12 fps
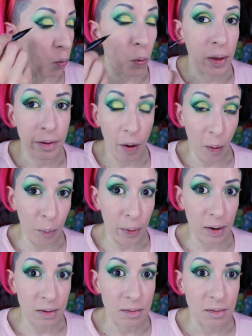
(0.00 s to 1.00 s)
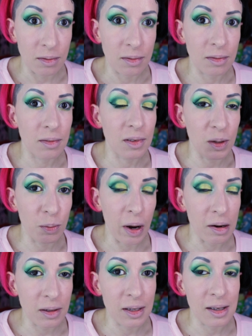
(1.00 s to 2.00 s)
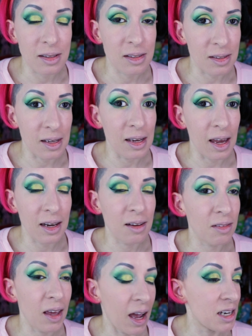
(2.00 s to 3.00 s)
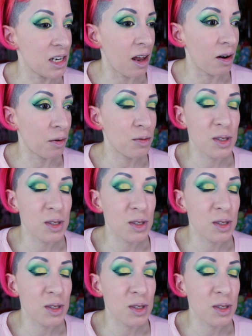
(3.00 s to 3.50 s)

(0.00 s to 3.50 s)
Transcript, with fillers: when they're open, you barely see any of the eyeshadow.